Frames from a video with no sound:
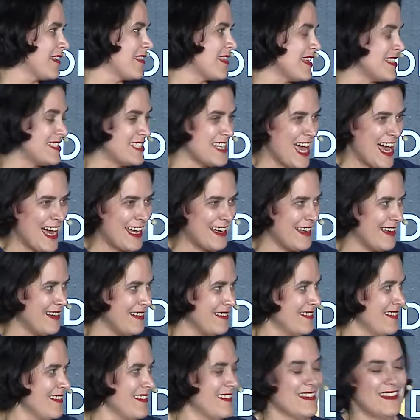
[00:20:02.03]
the data,
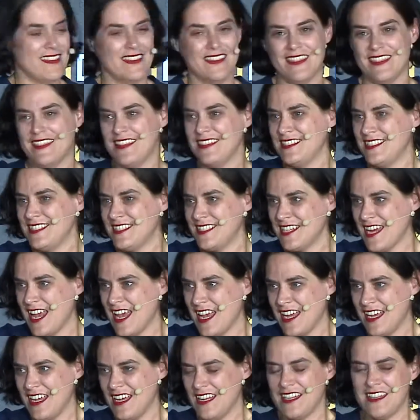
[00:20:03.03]
the
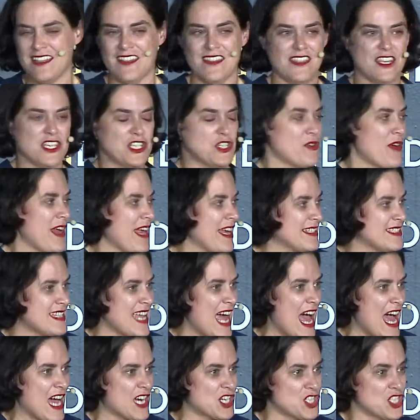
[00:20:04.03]
state, the
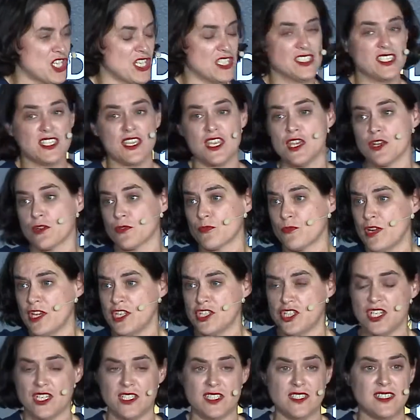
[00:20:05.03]
transactions, the
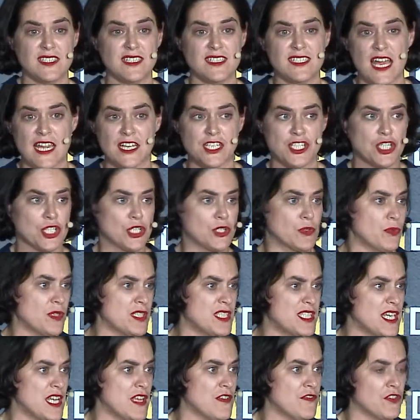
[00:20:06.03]
origin, sender,
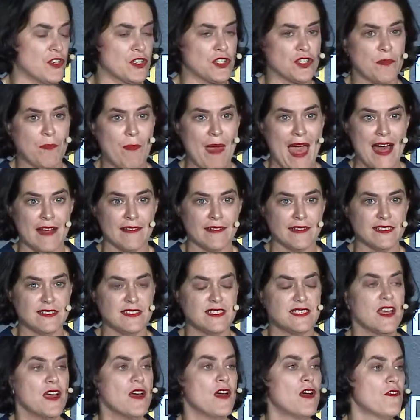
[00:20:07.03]
receiver, balance
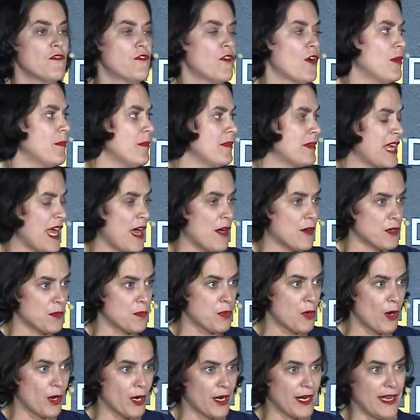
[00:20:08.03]
from
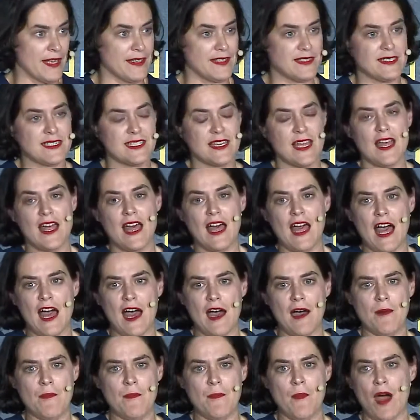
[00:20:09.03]
counterparties.
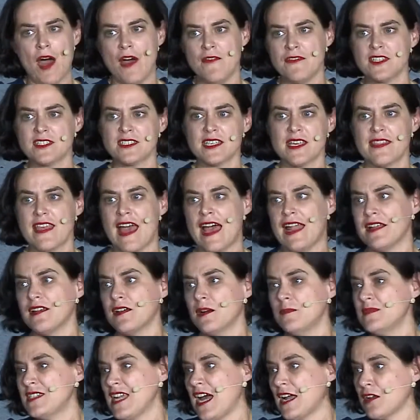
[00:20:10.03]
Obviously, that
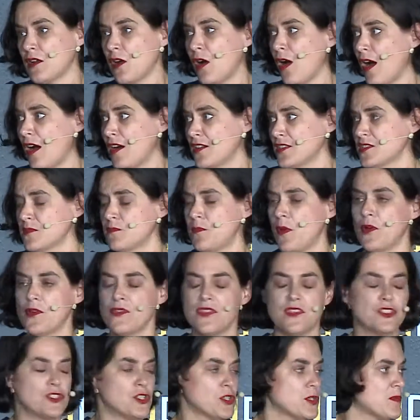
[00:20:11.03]
comes at a cost, both
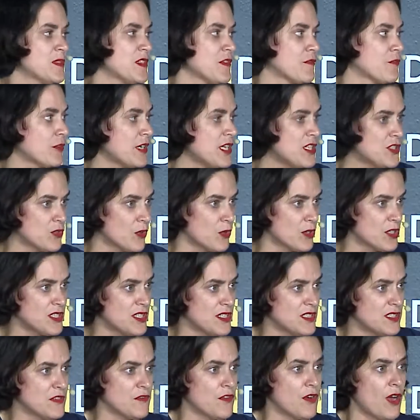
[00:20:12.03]
in terms of
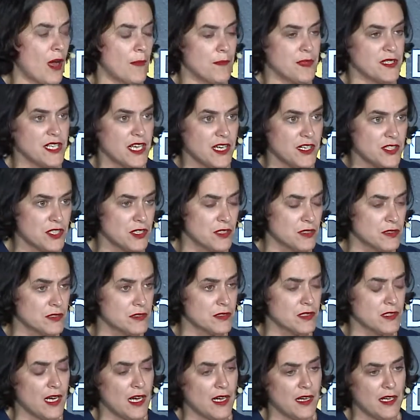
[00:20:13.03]
resources of
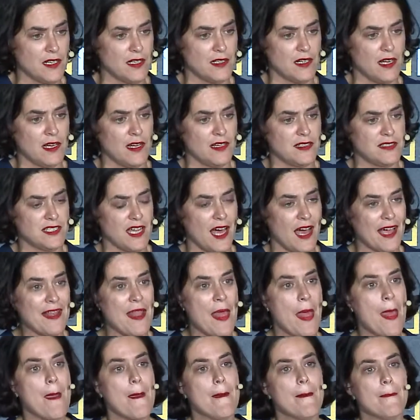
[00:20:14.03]
computational side,
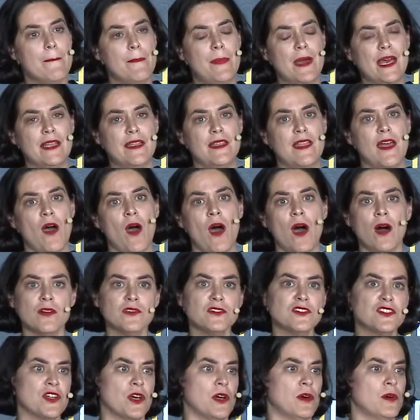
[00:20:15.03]
but
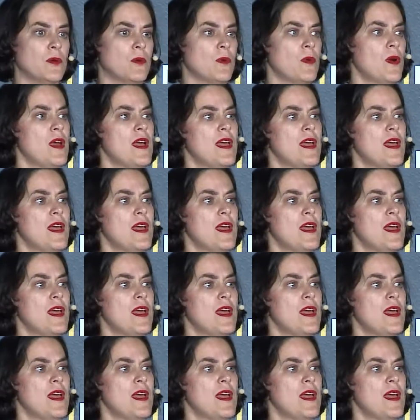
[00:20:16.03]
also